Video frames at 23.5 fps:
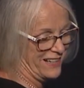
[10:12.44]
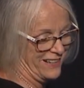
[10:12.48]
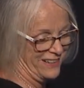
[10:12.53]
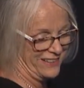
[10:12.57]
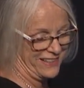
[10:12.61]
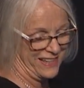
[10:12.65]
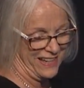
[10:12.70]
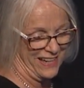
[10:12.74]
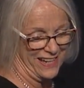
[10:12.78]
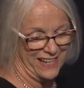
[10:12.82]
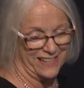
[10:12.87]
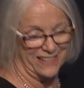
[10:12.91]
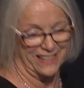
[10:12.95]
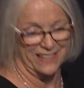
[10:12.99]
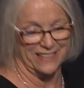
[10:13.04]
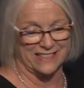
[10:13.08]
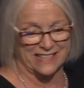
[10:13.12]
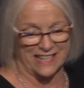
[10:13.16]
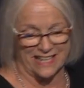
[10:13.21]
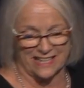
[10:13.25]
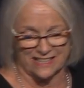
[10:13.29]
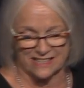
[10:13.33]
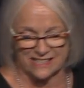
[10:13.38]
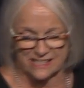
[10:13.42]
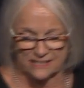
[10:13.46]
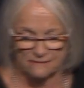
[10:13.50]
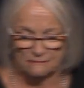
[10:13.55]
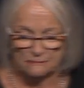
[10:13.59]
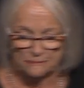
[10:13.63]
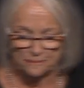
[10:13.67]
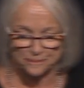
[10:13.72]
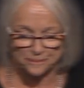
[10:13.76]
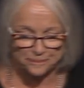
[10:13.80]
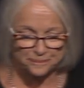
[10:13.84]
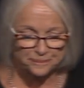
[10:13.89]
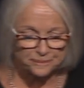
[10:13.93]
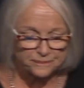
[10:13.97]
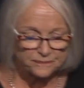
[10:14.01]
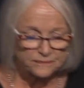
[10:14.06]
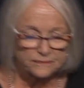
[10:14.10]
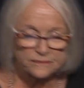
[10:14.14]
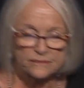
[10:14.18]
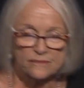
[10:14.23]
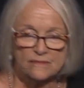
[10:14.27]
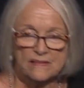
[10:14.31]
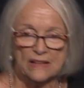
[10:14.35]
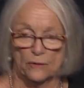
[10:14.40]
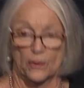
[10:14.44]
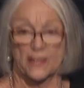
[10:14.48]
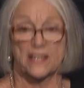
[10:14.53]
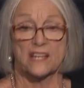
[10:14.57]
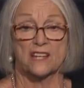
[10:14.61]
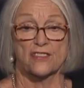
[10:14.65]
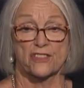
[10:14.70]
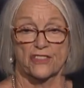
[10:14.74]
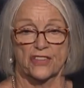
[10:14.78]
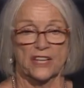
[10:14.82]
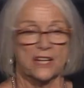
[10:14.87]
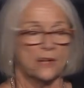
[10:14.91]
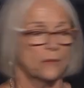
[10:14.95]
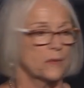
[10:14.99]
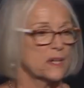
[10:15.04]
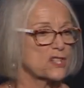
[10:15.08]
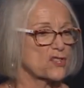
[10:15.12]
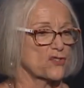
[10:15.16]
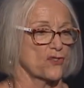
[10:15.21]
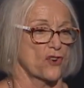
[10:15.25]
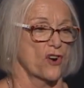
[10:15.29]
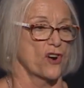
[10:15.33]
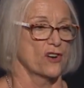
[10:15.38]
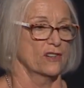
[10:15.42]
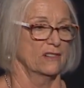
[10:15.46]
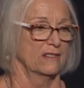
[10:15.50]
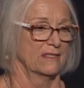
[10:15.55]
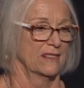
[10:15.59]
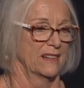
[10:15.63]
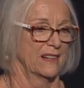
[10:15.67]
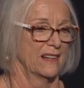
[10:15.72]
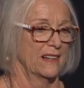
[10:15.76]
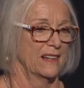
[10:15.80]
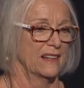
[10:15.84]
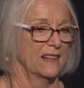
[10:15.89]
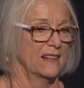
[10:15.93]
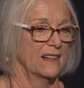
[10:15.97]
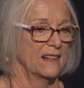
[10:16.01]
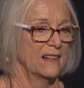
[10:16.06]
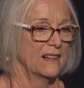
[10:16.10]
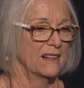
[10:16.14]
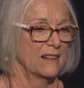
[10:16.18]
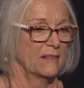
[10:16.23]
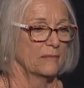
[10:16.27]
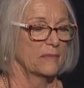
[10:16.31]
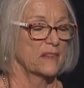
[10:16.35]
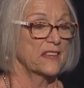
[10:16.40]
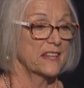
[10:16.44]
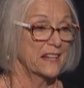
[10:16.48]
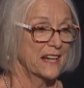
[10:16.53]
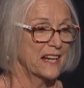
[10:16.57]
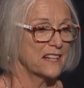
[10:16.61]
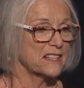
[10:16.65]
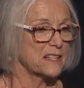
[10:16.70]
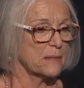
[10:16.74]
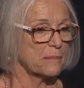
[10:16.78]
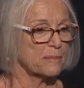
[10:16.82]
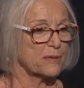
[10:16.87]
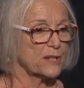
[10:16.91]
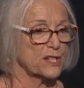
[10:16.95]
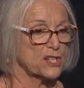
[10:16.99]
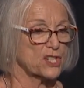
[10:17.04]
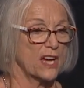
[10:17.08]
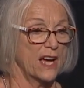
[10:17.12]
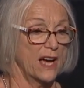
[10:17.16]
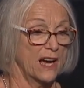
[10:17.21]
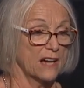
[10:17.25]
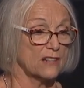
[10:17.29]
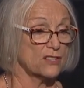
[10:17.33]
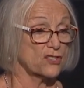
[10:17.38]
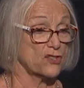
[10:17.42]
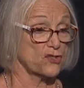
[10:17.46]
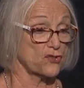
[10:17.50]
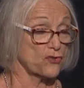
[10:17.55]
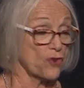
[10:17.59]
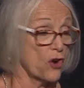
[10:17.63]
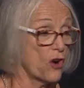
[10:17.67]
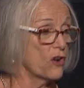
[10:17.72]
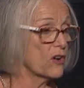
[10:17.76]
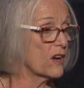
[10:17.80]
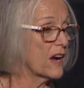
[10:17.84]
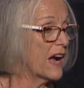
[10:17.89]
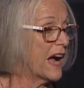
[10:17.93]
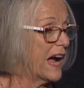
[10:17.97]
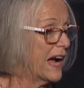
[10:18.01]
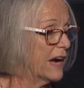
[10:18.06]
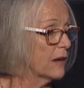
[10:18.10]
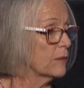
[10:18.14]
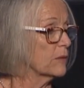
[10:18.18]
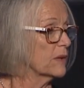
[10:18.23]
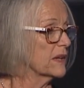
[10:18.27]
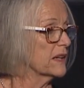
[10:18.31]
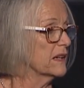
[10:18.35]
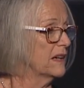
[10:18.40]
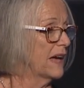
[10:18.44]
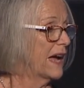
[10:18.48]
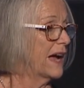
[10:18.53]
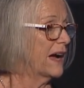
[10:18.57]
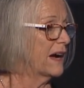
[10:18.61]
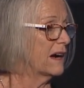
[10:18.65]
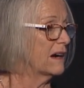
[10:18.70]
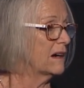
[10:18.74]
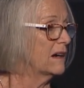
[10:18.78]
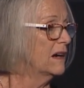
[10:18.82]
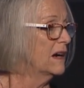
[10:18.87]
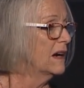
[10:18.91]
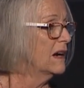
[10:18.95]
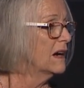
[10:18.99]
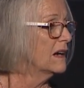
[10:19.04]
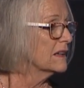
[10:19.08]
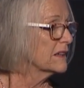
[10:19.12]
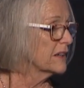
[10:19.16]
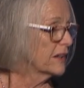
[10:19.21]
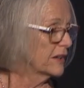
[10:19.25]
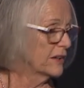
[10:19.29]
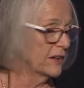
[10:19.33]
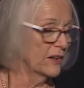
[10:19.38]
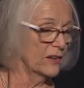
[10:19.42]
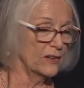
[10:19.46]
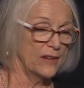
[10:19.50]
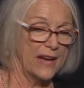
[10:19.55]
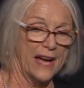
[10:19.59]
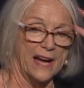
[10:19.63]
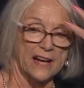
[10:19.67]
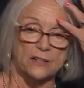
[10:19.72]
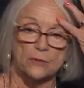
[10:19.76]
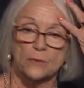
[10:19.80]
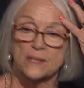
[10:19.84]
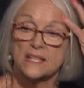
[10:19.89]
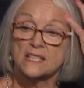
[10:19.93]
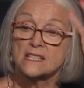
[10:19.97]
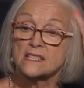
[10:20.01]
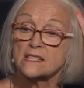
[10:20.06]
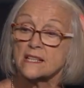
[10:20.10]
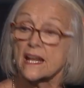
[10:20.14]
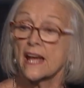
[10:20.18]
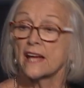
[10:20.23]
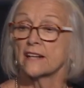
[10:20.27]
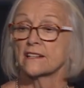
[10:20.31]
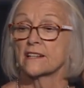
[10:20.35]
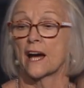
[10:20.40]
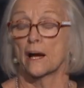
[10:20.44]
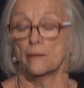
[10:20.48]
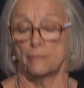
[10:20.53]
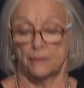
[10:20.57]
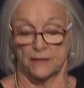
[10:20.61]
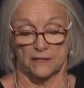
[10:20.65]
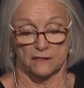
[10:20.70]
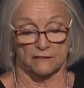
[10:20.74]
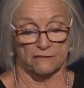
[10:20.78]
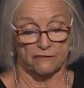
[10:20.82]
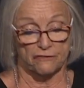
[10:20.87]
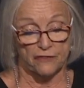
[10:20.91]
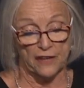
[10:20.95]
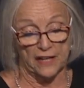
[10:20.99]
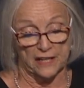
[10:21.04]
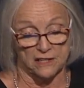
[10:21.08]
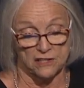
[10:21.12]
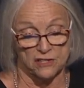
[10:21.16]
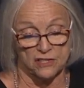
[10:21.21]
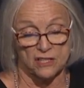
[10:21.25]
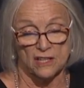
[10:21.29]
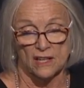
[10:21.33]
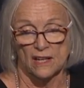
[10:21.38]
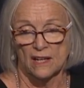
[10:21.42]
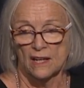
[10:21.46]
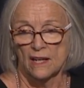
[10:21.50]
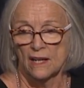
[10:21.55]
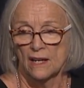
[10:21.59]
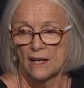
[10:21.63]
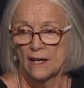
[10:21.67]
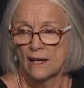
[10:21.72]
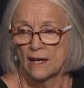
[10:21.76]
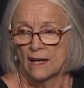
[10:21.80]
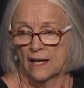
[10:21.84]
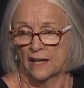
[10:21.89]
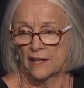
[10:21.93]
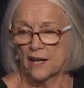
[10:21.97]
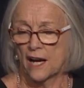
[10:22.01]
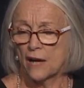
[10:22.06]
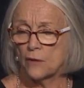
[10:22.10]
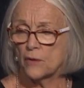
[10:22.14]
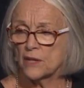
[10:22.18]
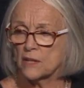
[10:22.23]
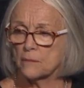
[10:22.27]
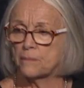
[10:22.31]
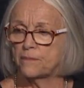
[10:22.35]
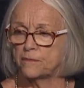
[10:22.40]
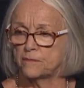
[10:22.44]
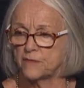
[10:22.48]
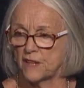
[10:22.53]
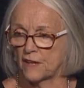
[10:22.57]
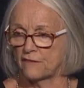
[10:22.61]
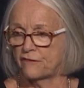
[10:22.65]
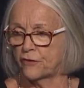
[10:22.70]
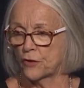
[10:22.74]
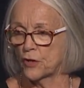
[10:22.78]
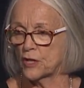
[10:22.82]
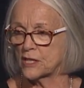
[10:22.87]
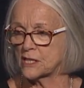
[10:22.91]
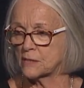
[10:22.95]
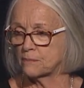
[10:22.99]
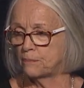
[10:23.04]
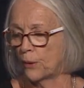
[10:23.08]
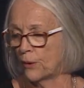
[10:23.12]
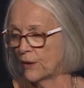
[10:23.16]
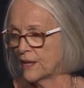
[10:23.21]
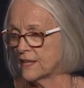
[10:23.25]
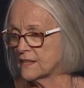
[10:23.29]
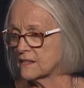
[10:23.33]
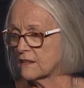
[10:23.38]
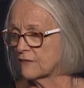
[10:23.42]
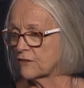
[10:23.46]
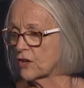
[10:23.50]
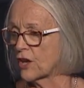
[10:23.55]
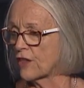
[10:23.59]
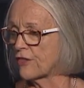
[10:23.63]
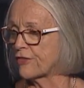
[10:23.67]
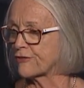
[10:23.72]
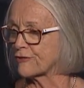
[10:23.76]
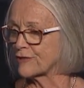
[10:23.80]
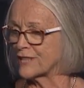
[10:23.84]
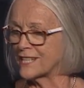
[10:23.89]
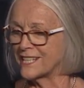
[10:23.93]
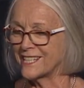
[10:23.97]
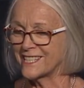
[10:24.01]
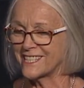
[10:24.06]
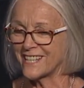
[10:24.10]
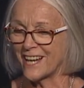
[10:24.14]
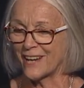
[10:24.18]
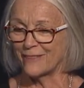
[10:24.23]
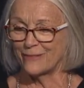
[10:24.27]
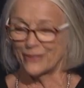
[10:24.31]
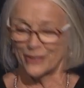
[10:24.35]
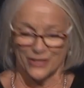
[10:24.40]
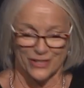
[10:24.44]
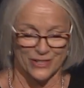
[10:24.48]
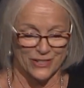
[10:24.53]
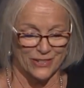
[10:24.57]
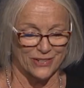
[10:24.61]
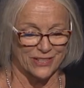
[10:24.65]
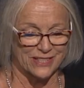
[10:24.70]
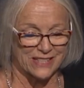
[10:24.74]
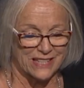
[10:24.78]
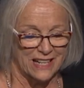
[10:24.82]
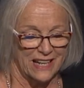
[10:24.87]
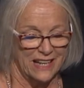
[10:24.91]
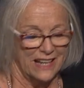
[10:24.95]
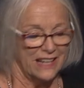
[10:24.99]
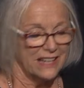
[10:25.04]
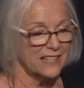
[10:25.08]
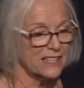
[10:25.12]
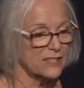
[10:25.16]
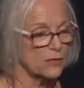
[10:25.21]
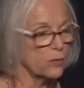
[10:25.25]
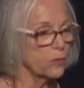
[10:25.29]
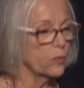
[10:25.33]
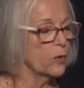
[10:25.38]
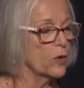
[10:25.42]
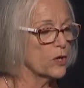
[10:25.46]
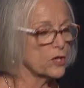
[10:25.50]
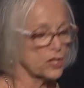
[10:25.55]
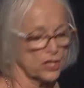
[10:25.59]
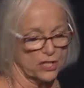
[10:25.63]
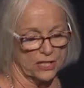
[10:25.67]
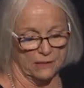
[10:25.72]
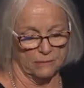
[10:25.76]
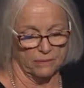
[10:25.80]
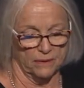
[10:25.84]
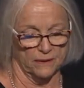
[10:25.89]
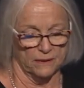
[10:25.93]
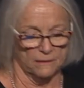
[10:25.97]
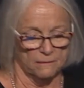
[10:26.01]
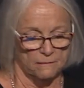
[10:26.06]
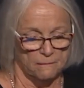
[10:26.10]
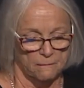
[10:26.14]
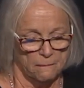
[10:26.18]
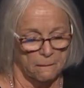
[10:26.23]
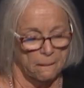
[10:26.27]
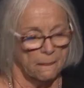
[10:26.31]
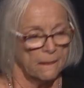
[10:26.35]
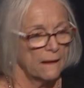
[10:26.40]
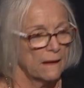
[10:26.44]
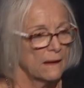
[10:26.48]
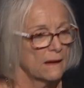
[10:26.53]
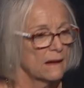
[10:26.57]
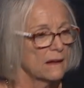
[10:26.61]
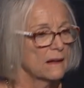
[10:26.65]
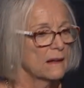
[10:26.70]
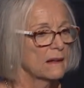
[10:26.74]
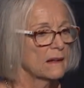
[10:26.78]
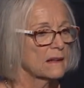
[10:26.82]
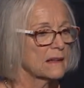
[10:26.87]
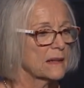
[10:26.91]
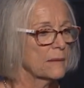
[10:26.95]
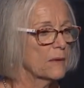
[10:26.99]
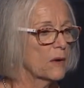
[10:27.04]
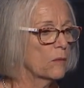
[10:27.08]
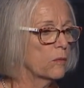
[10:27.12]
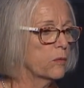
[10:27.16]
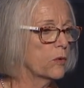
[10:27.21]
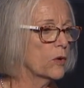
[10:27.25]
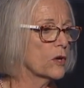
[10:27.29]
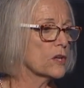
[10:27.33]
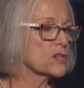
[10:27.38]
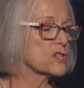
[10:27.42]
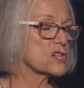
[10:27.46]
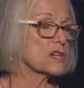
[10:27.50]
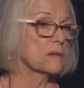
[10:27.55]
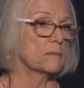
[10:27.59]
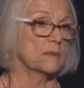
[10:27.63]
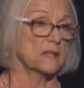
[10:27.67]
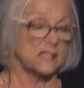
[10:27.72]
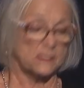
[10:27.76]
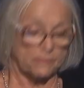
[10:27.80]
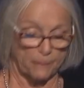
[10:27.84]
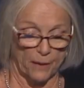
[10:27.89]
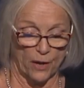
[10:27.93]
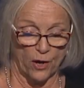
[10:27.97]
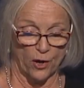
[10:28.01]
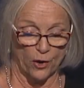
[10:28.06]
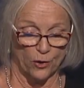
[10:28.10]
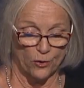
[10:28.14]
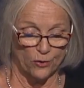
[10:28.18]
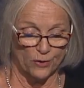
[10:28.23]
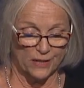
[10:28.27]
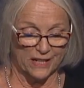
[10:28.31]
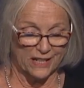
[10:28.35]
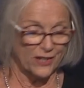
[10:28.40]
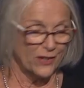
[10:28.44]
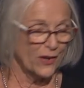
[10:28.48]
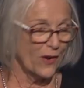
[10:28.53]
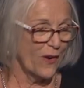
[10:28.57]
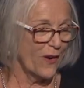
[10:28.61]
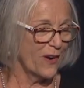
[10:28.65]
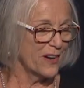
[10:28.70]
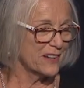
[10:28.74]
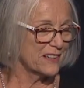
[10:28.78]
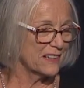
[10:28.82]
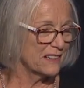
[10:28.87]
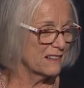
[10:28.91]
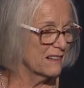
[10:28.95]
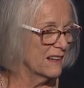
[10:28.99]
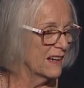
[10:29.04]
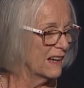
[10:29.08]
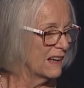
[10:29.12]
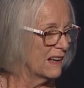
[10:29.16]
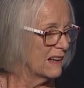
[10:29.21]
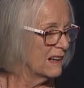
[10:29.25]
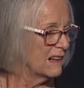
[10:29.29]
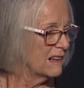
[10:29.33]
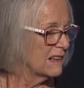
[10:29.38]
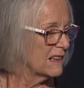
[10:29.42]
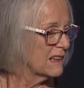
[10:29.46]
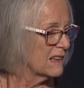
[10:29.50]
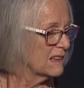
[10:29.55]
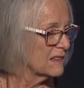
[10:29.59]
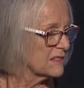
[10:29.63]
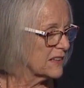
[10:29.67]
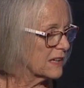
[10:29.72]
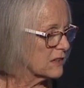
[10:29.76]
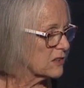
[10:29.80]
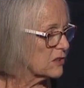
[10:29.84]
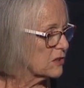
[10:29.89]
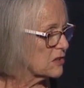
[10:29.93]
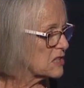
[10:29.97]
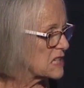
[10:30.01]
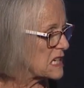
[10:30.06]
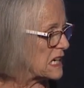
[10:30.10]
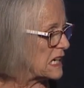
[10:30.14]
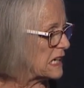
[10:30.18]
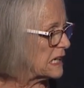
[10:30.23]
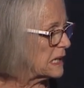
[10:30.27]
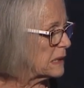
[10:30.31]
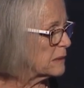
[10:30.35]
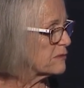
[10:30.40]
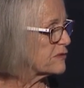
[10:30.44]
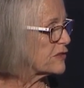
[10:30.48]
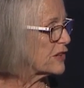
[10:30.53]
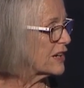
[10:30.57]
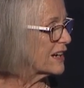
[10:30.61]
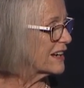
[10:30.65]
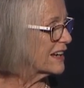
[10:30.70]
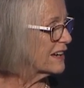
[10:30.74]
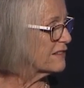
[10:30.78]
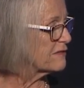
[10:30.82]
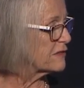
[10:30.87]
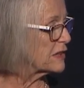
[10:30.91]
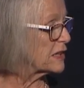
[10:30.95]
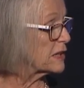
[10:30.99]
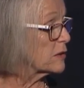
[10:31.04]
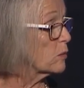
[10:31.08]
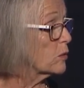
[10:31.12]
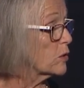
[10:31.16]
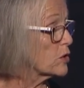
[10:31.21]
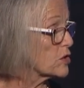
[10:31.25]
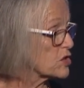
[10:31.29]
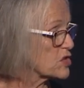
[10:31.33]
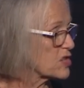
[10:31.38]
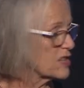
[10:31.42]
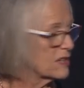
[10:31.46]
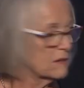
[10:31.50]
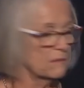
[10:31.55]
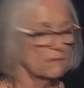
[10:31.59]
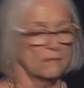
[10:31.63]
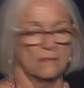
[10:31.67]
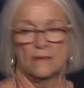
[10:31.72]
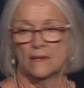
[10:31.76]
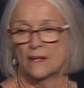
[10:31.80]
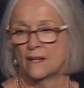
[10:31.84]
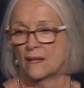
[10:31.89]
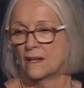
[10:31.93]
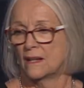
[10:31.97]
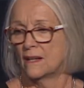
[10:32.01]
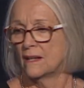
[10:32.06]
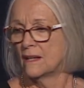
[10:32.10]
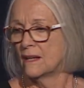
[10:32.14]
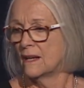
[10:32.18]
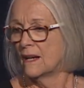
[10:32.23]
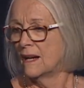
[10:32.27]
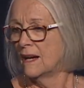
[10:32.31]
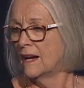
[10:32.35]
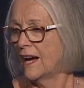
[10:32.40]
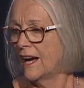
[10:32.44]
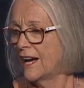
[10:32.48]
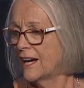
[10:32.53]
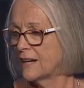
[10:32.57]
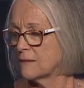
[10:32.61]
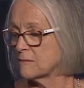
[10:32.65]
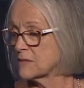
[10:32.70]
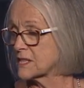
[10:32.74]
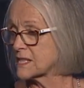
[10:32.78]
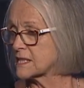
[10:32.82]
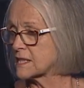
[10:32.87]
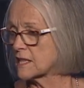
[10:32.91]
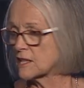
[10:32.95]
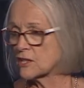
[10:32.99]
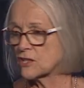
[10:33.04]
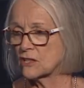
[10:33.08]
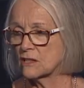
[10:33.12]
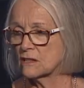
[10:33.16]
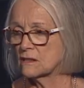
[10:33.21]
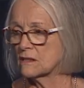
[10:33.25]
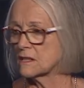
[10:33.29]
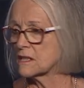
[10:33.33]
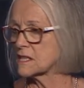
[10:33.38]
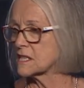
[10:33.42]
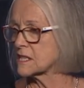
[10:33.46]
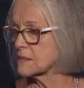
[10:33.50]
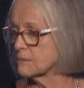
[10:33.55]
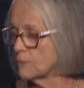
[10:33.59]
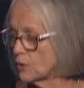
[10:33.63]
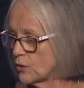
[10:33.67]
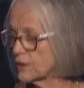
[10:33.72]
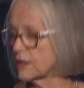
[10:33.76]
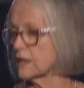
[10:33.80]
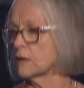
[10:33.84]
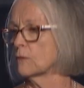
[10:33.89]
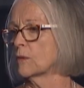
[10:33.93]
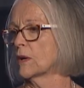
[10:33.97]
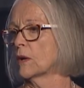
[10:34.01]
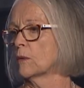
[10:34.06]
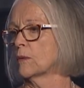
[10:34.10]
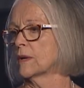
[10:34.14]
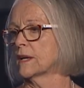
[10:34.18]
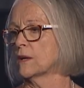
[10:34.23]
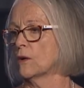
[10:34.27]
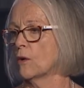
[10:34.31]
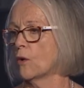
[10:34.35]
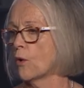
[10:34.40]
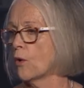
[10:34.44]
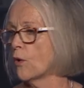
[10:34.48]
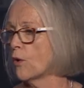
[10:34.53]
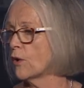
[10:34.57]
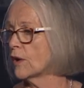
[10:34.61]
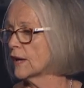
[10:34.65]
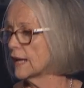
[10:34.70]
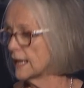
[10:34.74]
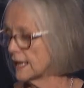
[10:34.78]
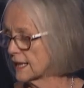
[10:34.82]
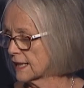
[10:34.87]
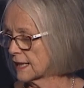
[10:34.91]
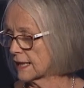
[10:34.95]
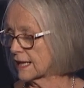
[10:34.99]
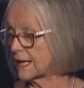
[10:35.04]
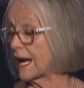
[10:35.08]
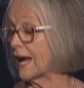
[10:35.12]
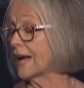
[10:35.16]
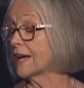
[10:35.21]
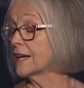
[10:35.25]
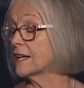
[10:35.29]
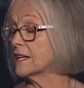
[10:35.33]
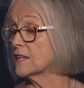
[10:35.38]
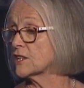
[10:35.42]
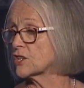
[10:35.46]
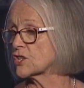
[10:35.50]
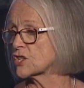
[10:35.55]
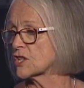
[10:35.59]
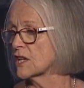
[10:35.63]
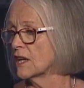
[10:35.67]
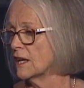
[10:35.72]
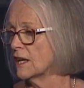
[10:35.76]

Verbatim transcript: okay, it does. We can think we're strong, but then under pressure, how strong are we? How, you know, how do we stand up in faith? And I want to, the first point, I've got three W's, is worship. Come on, worship is beholding God. And thank you, team, for a lovely worship um, session this morning where we all engaged.